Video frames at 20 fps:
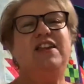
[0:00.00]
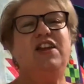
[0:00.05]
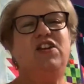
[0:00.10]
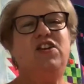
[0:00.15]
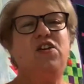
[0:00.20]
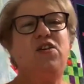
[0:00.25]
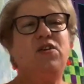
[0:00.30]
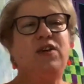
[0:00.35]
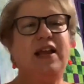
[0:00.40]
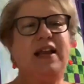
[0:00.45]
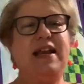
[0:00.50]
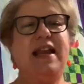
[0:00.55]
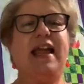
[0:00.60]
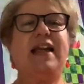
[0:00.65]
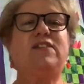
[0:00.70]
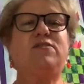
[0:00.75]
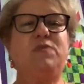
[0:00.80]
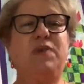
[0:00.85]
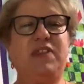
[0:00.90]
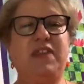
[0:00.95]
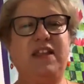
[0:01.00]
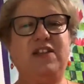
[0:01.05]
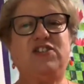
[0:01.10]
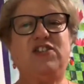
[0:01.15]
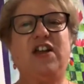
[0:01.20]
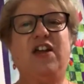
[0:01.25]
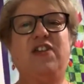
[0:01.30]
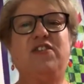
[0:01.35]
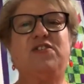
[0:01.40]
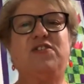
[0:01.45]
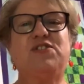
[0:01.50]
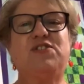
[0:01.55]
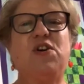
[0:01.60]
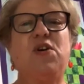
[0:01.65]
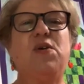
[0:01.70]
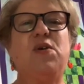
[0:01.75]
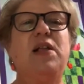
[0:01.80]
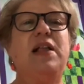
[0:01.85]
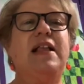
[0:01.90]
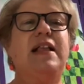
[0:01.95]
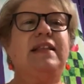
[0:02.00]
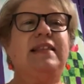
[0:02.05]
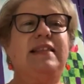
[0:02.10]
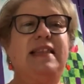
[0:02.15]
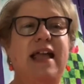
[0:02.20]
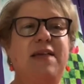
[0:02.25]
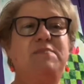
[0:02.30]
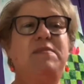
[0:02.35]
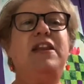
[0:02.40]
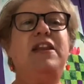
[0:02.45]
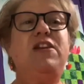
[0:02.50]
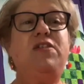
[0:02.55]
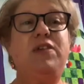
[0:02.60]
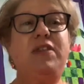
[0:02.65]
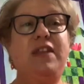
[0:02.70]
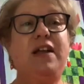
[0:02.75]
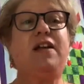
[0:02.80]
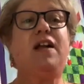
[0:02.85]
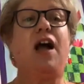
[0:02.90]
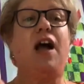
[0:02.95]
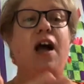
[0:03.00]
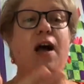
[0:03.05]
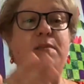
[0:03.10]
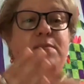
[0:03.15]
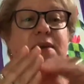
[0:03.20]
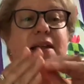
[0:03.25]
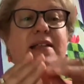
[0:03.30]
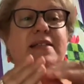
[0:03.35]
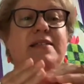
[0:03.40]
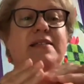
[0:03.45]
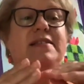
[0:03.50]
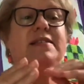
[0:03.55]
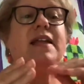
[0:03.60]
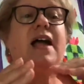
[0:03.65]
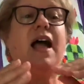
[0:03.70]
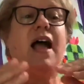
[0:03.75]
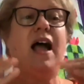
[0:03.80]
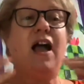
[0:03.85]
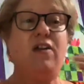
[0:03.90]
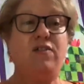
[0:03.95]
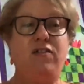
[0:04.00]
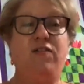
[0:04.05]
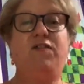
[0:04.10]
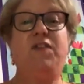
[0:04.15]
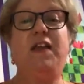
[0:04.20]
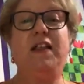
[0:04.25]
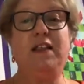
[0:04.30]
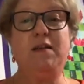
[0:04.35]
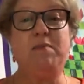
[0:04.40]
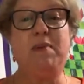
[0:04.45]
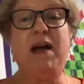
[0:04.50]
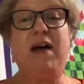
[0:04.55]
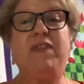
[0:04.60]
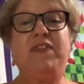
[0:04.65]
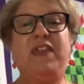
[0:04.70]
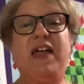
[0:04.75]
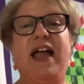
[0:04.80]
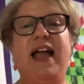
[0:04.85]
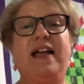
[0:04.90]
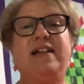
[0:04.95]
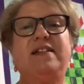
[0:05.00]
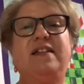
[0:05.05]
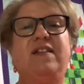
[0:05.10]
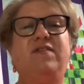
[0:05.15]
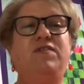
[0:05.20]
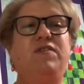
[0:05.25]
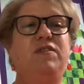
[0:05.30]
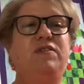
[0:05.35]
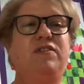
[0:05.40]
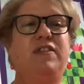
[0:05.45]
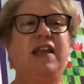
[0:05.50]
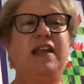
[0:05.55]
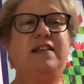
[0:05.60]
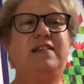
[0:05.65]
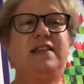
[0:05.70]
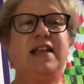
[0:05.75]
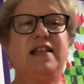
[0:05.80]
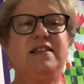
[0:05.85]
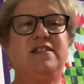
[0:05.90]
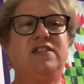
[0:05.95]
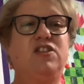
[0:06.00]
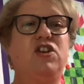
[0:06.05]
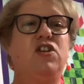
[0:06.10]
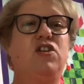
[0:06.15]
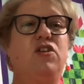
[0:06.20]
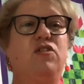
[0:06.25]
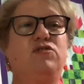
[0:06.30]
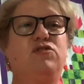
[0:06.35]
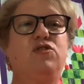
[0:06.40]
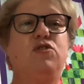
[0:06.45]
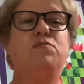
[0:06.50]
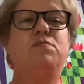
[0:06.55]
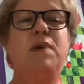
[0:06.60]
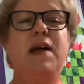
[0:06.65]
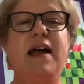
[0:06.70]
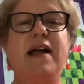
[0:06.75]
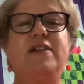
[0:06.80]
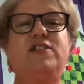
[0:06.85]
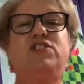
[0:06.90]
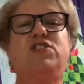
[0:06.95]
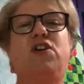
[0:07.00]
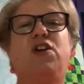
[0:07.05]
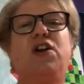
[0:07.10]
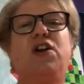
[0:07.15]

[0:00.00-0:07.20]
connect with each other. So let me know in the comments how you feel about that. If you think that's, too much, or,